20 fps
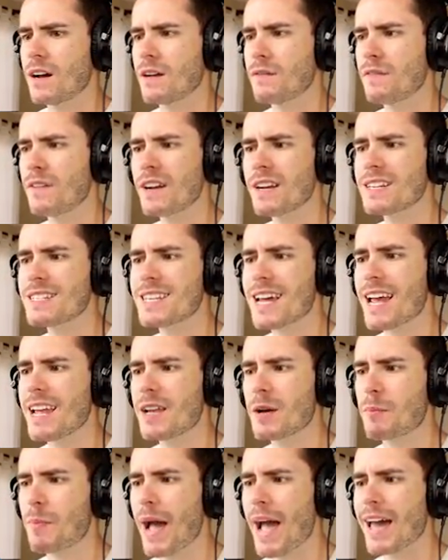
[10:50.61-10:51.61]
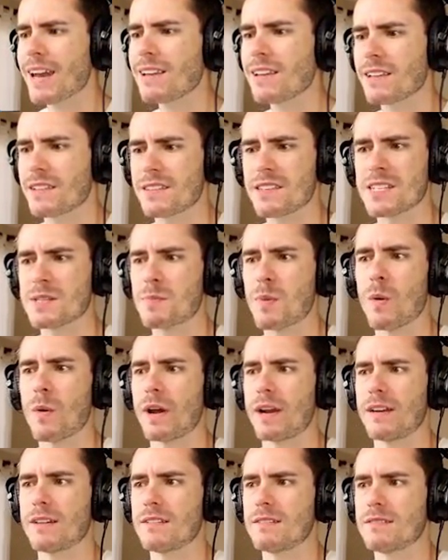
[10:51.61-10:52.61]
I'd fucking take a paddle at this
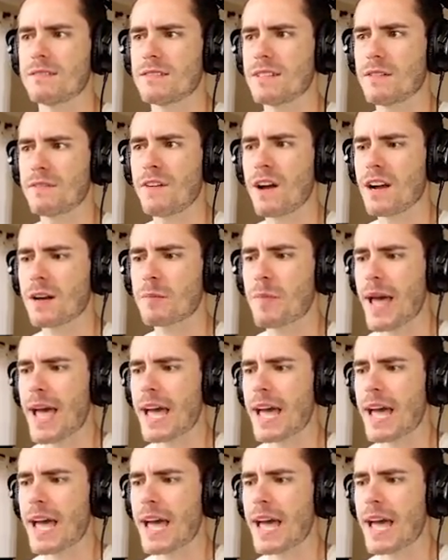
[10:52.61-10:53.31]
point. A fucking